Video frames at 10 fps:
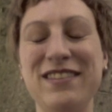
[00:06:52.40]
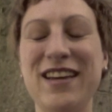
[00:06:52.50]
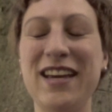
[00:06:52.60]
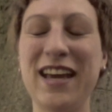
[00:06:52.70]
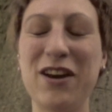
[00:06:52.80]

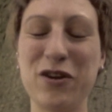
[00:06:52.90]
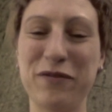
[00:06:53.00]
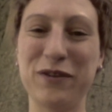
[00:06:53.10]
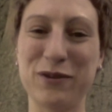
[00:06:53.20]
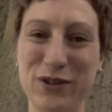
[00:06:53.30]
take care
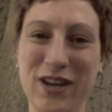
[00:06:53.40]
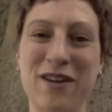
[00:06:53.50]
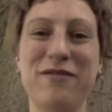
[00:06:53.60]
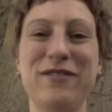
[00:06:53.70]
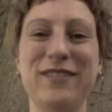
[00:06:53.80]
of
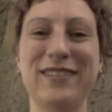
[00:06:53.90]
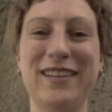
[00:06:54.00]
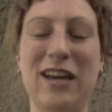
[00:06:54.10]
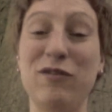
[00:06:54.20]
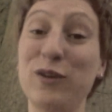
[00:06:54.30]
yourself.
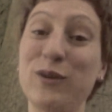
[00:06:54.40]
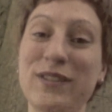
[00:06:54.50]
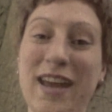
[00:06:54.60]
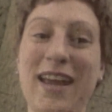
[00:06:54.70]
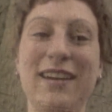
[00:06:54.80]
Have a good
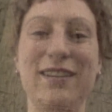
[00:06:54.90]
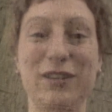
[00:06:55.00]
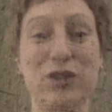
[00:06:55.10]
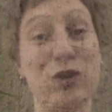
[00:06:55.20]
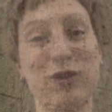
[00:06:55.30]
day.
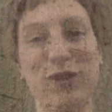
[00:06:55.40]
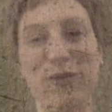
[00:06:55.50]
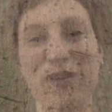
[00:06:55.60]
Talk to you